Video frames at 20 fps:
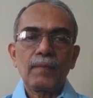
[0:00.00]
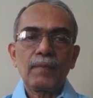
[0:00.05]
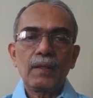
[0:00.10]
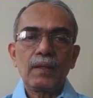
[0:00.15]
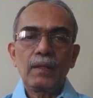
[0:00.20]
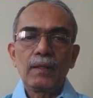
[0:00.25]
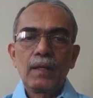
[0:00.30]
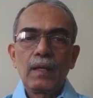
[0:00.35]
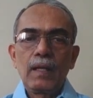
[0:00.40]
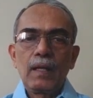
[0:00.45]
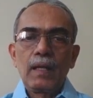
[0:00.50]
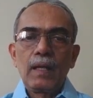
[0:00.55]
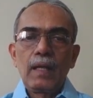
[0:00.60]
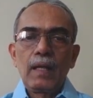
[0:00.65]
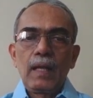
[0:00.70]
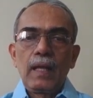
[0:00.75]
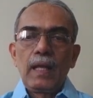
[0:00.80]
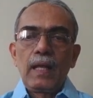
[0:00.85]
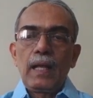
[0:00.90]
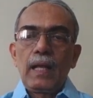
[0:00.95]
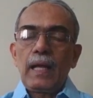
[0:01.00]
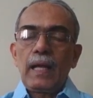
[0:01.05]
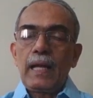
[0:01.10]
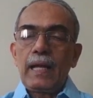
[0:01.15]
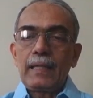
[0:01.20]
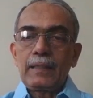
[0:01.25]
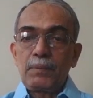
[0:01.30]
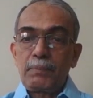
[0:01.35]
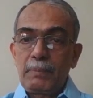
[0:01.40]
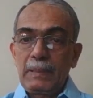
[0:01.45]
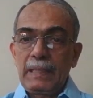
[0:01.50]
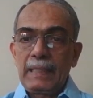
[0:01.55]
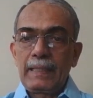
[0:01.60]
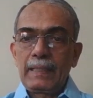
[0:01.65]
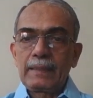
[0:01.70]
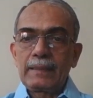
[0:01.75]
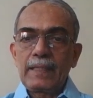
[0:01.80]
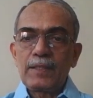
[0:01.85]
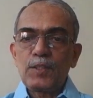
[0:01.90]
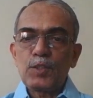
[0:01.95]
Okay. And the
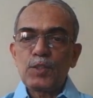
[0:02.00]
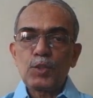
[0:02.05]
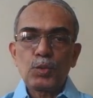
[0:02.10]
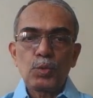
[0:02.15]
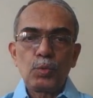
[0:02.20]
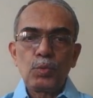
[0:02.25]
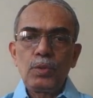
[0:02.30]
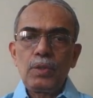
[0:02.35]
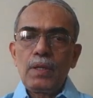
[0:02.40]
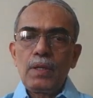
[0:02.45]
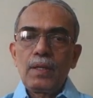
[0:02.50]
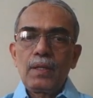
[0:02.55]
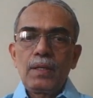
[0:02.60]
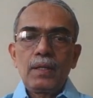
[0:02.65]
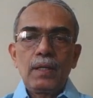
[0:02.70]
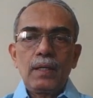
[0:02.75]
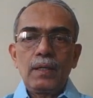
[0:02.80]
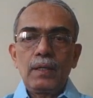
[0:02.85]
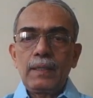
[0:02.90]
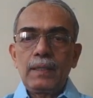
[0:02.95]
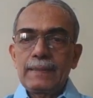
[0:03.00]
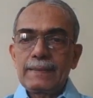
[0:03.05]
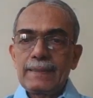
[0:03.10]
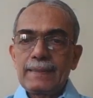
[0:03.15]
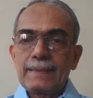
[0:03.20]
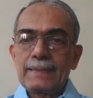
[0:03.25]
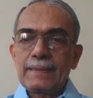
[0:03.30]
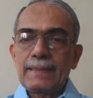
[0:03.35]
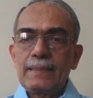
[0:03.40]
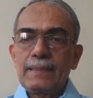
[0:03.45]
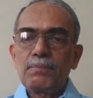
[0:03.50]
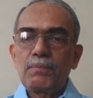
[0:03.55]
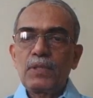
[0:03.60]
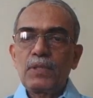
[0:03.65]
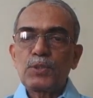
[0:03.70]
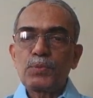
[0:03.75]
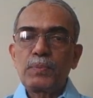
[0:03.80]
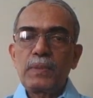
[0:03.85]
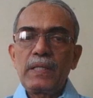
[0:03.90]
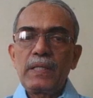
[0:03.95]
building that is sold, as I said,
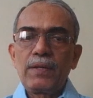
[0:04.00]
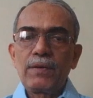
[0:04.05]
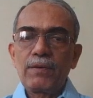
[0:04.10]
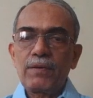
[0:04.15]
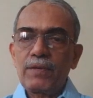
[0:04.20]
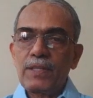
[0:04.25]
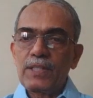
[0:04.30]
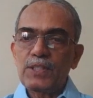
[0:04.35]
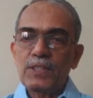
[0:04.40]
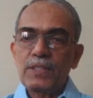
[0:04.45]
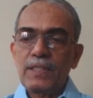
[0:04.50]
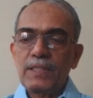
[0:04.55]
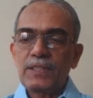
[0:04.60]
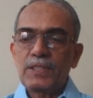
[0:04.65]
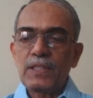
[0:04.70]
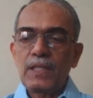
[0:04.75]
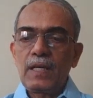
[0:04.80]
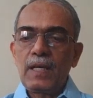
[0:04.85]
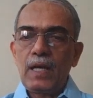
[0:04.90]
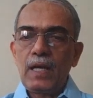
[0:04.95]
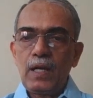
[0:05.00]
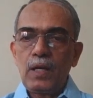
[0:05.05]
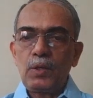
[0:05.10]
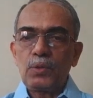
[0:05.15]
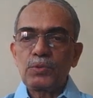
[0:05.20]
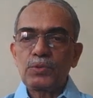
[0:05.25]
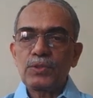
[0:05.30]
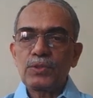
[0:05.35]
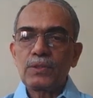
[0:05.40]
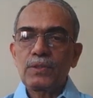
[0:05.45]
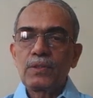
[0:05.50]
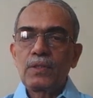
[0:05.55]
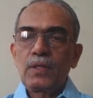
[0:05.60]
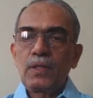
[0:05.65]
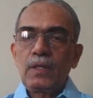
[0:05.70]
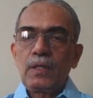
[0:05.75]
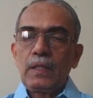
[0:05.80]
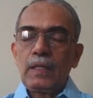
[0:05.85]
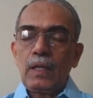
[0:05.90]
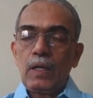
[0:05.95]
must be residential house
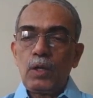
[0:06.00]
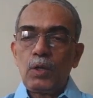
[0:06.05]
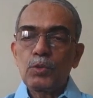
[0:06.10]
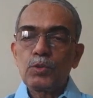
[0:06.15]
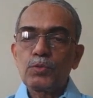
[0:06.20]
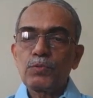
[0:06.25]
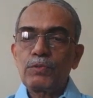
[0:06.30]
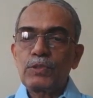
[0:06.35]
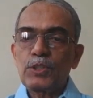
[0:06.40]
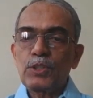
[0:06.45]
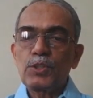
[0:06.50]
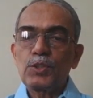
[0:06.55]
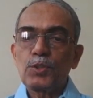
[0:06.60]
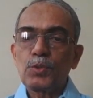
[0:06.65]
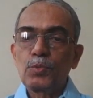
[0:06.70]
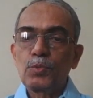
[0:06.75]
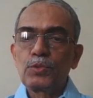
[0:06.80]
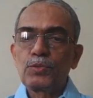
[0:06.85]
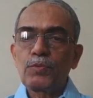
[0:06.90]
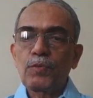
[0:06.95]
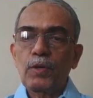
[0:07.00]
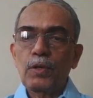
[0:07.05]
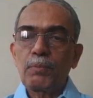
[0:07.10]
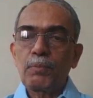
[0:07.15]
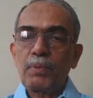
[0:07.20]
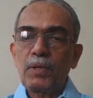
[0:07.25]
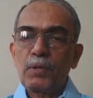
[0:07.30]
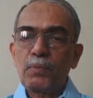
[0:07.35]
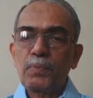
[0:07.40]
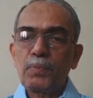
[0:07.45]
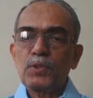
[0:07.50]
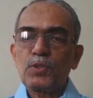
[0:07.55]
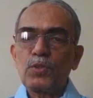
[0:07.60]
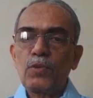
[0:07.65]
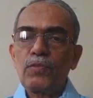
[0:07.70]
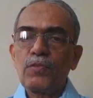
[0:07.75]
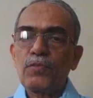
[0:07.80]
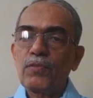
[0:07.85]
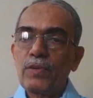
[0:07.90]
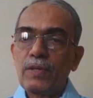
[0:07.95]
which is used for a purpose
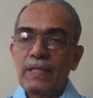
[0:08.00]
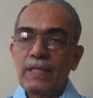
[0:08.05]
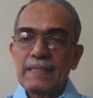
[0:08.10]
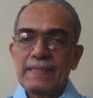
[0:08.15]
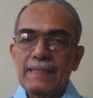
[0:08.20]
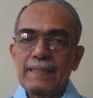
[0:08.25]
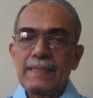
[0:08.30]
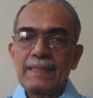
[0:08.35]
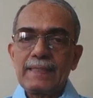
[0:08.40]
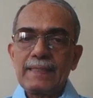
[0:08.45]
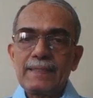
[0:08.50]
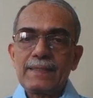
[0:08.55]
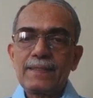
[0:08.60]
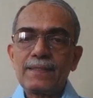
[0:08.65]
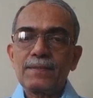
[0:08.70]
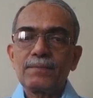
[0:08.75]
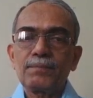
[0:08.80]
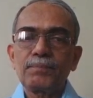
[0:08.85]
of residence.